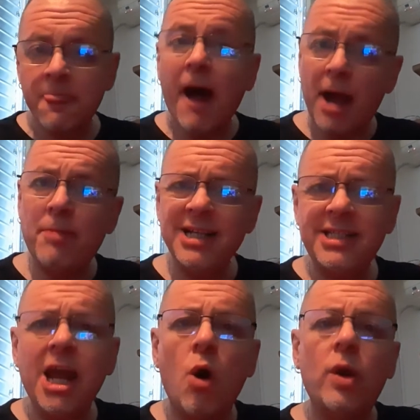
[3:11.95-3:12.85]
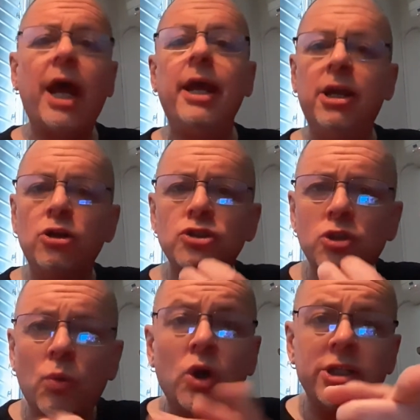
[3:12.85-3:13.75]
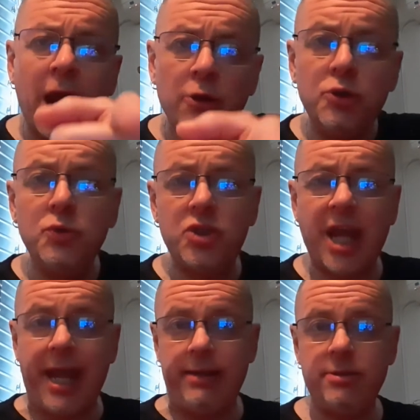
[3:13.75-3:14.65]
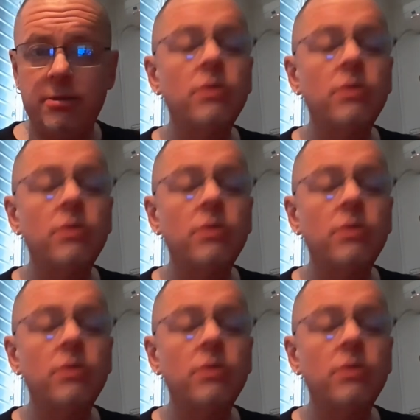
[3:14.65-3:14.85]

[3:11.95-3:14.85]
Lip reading: I might say, "Okay, here's the word, now you say it."